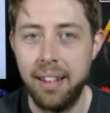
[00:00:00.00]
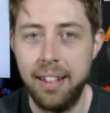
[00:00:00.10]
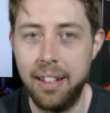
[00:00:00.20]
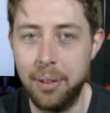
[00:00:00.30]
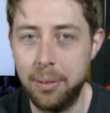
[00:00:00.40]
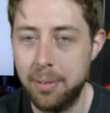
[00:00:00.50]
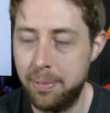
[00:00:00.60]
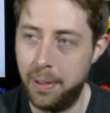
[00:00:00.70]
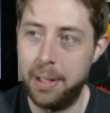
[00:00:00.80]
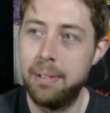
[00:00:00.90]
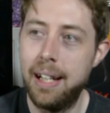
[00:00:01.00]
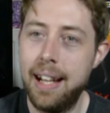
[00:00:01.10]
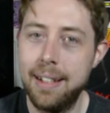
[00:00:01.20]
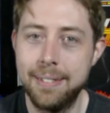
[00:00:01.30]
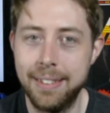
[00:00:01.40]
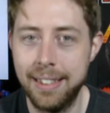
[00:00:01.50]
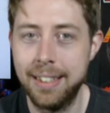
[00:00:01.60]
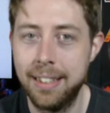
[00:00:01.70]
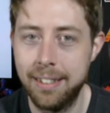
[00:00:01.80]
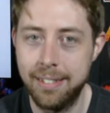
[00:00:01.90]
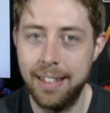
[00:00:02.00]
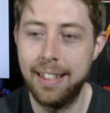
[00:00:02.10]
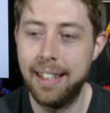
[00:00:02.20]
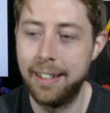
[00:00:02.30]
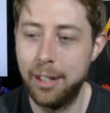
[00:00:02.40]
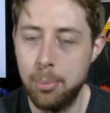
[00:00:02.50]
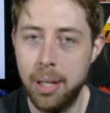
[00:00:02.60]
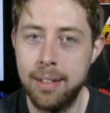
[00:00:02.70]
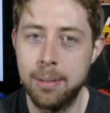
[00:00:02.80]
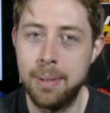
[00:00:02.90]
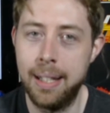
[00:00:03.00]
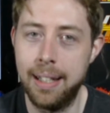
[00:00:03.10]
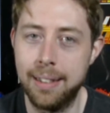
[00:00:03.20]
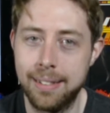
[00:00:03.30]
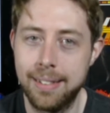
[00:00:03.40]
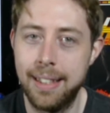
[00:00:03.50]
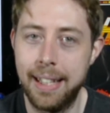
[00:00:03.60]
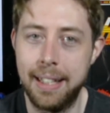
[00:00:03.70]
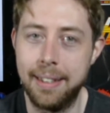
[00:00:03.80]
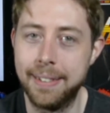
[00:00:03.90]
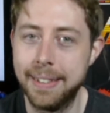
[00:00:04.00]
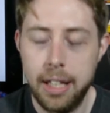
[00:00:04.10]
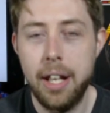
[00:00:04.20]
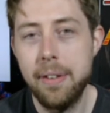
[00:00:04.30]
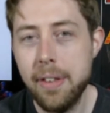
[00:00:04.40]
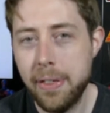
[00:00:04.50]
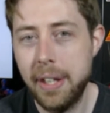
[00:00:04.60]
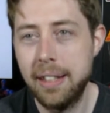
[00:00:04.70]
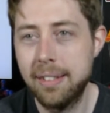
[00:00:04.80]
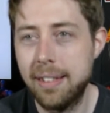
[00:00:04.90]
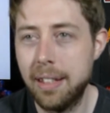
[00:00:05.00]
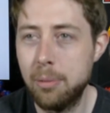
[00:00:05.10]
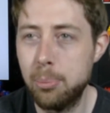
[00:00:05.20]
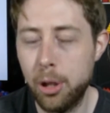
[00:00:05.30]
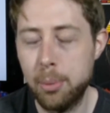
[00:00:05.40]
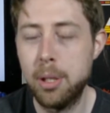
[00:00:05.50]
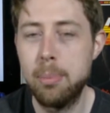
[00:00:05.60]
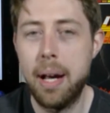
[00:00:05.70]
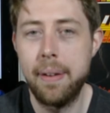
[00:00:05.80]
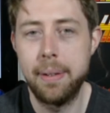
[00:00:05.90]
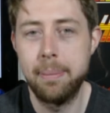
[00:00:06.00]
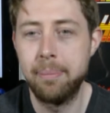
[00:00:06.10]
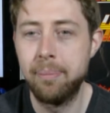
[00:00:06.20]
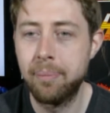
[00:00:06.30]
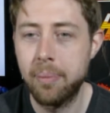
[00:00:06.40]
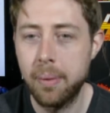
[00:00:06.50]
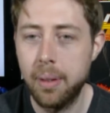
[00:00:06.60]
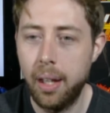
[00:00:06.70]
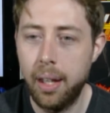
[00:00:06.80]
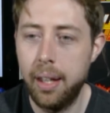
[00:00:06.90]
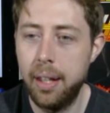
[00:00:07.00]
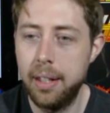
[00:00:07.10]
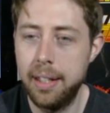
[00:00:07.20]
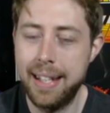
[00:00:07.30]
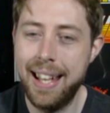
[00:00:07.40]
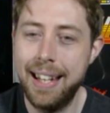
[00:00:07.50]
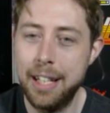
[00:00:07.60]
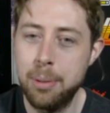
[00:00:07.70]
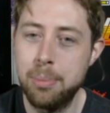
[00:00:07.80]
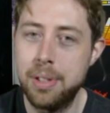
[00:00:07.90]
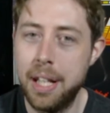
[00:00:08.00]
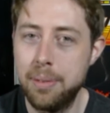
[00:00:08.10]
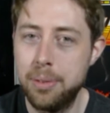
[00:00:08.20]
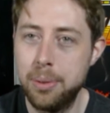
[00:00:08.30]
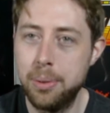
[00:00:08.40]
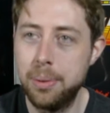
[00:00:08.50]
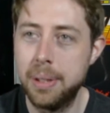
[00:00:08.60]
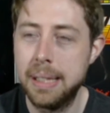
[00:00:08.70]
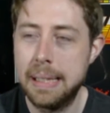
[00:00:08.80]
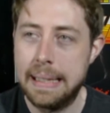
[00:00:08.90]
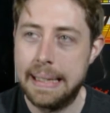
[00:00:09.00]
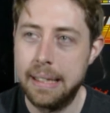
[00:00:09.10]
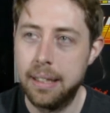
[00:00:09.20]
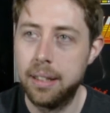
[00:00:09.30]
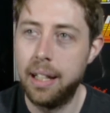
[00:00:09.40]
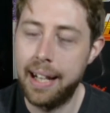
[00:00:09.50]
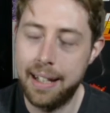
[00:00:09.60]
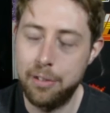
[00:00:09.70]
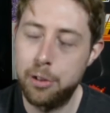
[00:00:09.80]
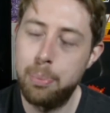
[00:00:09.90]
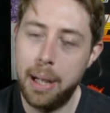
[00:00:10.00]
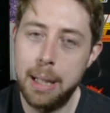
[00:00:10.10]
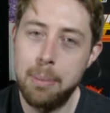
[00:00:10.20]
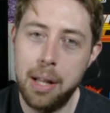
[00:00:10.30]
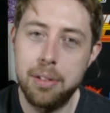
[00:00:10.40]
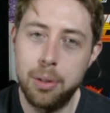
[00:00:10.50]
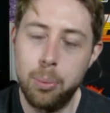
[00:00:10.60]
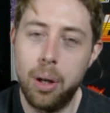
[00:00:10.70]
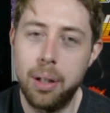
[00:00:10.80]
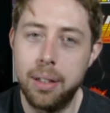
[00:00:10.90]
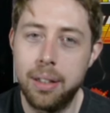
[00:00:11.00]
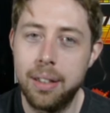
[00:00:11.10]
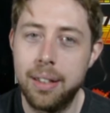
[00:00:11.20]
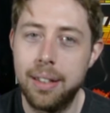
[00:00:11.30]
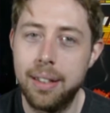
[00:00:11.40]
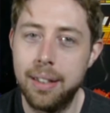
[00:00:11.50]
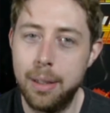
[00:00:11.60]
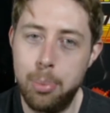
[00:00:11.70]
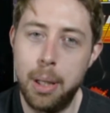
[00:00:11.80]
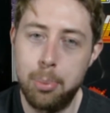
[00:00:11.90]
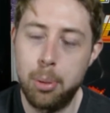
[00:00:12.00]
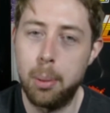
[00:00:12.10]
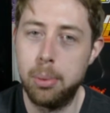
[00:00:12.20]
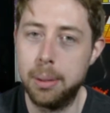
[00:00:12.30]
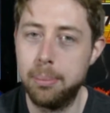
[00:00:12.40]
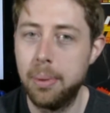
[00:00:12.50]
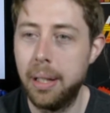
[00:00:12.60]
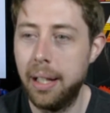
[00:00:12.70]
you know, figure it out, all right, I'll go buy something else. Thank you. The other things that bug me about them, it kind of comes down to, Spider-Man's the big problem.